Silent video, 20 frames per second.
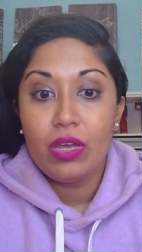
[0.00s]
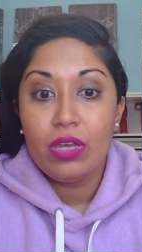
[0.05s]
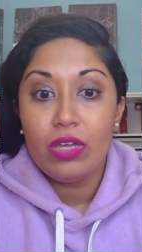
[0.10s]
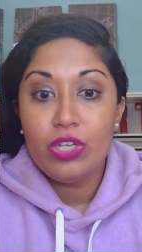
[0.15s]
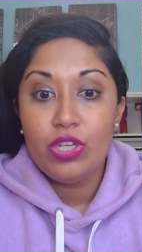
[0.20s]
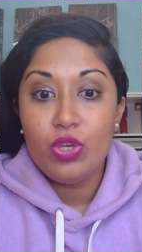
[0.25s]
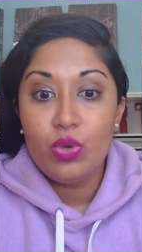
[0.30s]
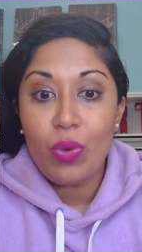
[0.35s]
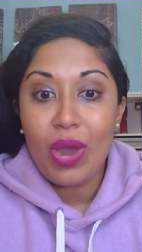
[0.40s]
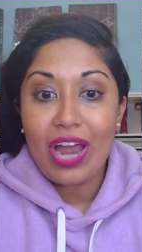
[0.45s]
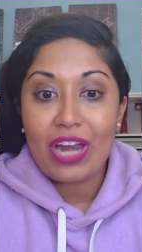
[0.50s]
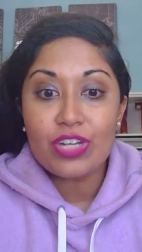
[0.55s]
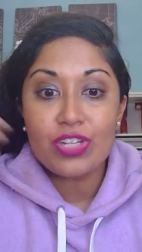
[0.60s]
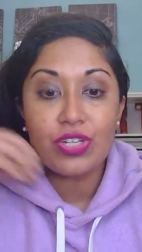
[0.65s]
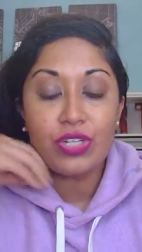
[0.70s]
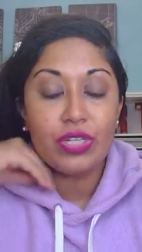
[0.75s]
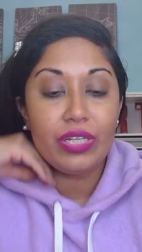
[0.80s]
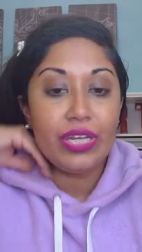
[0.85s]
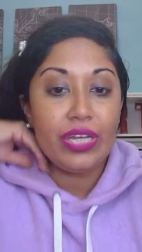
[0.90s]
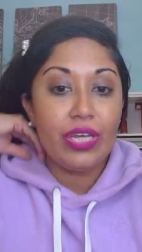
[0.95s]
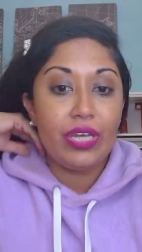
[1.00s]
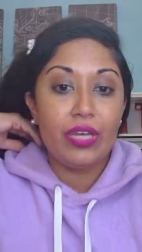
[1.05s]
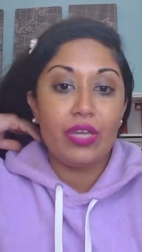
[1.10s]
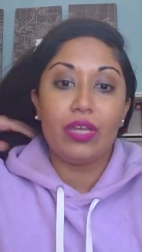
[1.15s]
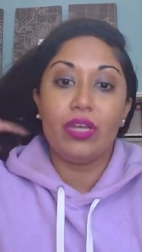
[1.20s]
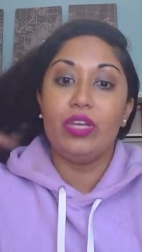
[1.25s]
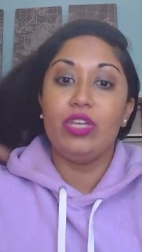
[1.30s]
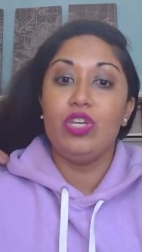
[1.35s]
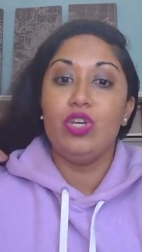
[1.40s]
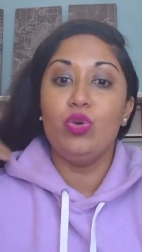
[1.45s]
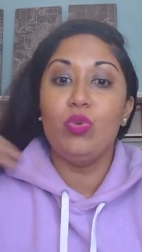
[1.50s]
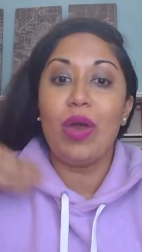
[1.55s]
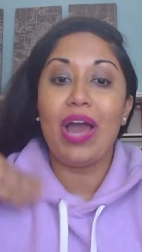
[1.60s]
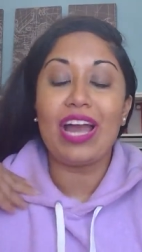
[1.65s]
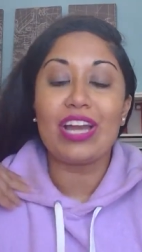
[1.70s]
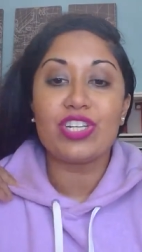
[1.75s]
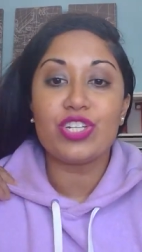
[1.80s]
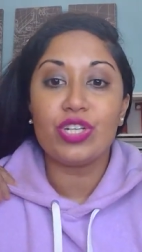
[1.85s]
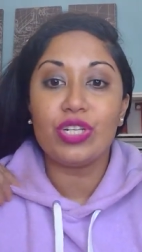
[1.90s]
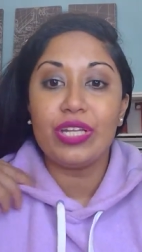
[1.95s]
you actually you
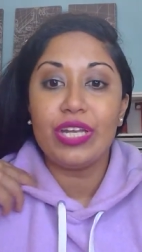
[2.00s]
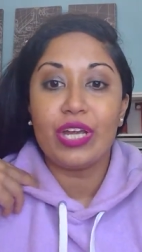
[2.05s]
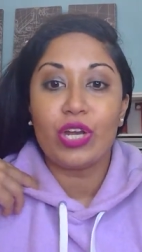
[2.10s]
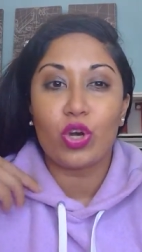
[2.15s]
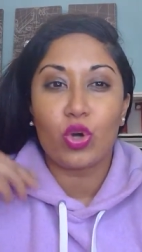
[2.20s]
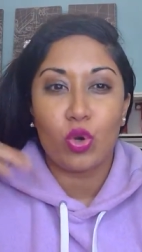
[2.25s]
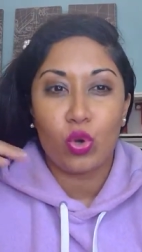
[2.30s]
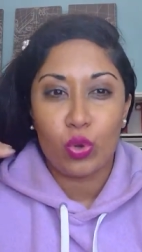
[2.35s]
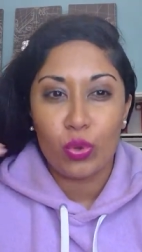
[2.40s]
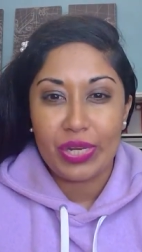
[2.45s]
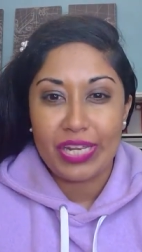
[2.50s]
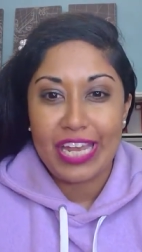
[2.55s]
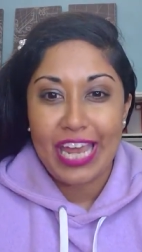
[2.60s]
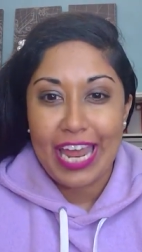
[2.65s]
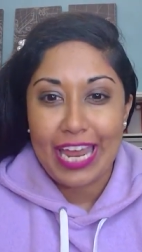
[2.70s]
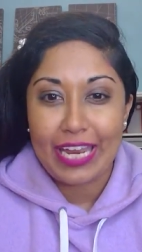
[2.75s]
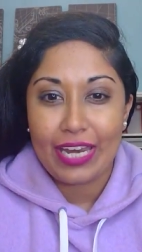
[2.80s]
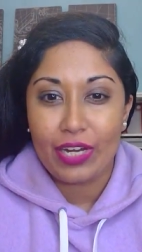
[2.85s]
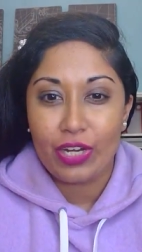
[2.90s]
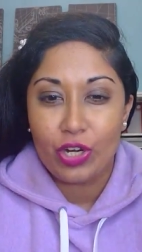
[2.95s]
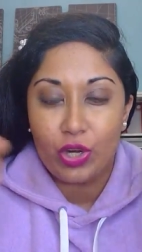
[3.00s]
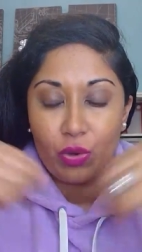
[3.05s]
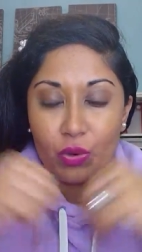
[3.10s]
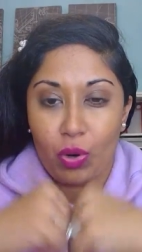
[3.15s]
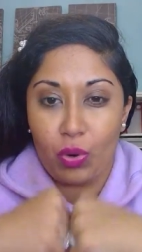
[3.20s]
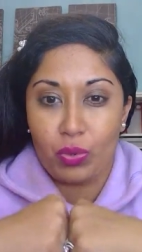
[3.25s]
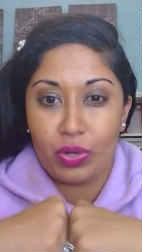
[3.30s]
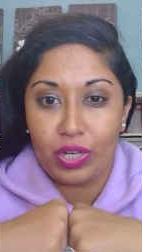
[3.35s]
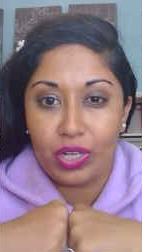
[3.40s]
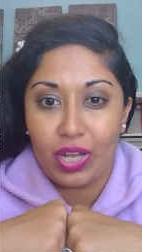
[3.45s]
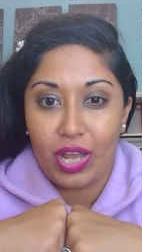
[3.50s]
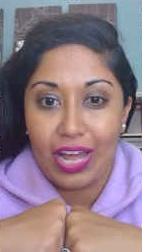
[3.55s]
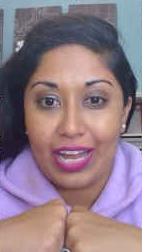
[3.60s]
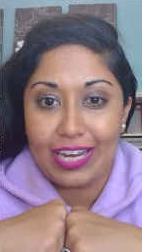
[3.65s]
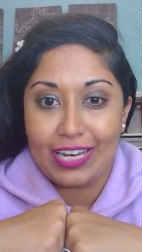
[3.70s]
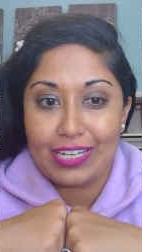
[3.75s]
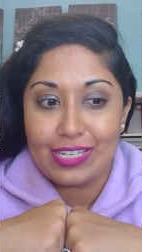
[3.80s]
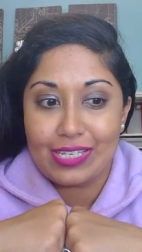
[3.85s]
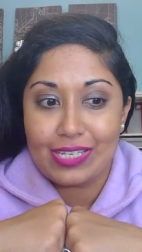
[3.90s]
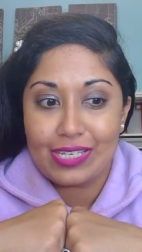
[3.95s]
actually create your own
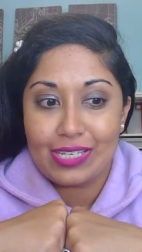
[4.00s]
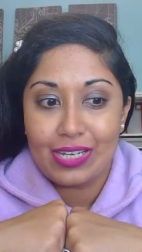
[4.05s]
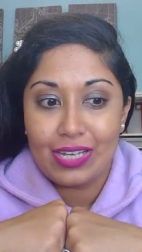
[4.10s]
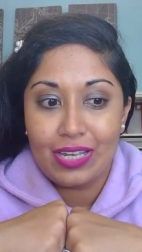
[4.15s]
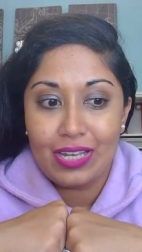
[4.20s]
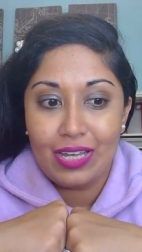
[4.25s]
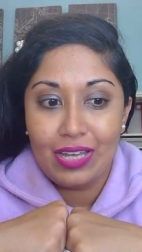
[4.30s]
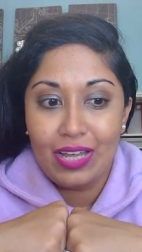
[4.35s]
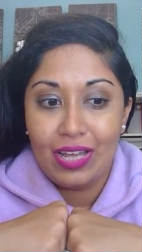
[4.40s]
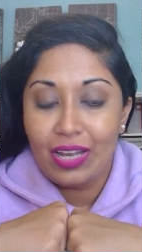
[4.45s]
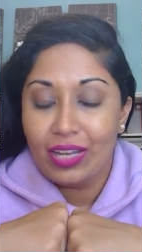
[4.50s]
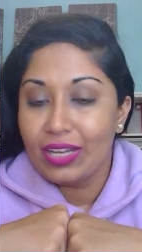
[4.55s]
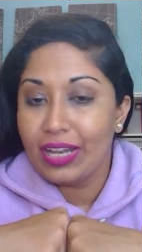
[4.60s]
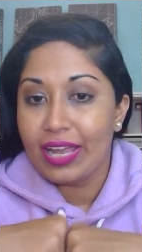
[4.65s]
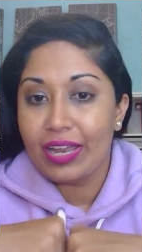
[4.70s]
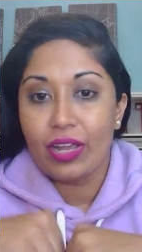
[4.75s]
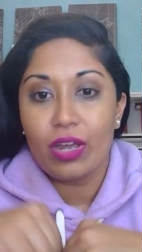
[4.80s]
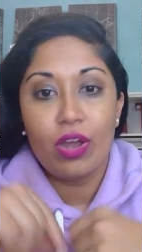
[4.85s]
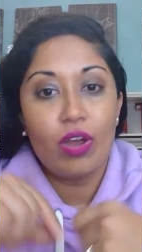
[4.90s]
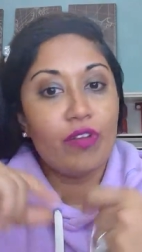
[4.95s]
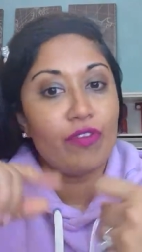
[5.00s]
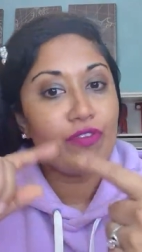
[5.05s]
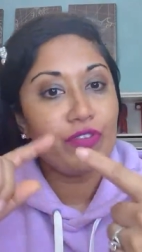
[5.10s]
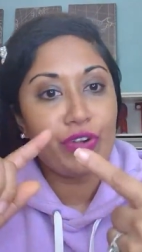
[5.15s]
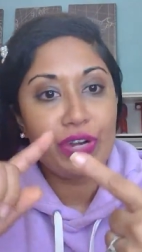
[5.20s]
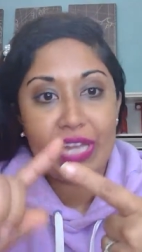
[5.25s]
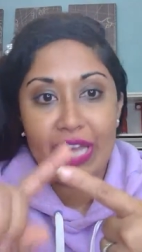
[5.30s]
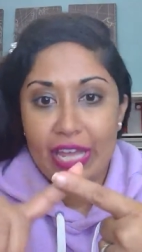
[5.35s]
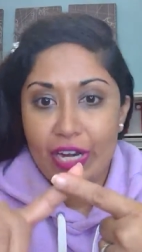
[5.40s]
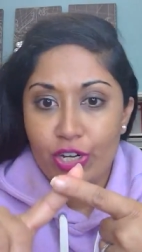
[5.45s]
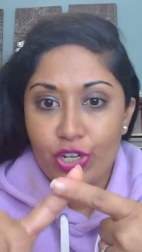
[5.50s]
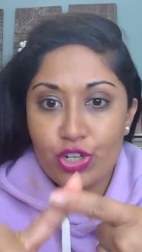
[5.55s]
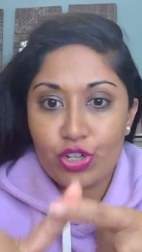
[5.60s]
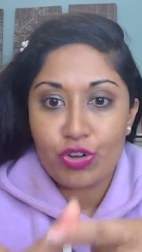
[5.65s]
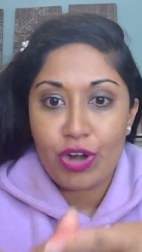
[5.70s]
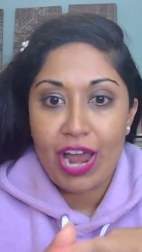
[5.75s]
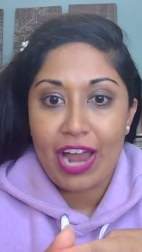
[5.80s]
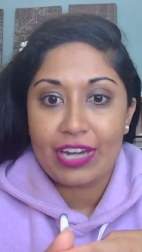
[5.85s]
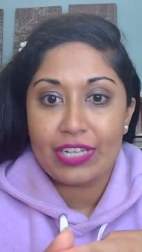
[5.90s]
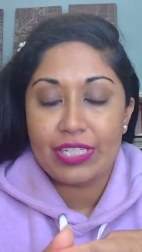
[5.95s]
clients. Like forget
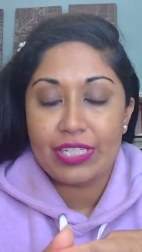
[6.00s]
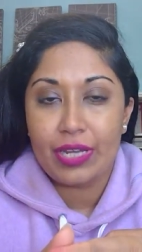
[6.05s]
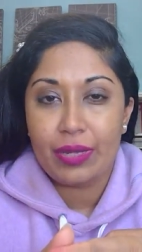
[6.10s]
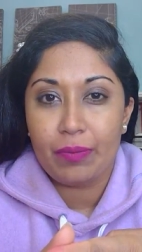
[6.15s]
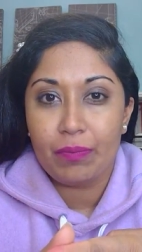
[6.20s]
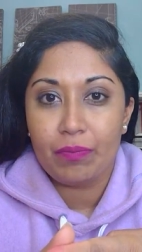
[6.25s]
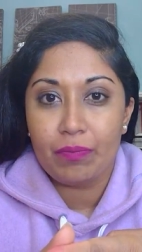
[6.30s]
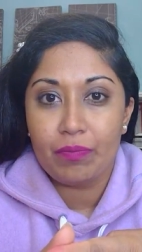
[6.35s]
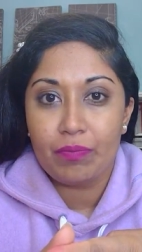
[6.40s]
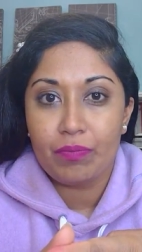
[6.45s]
attracting,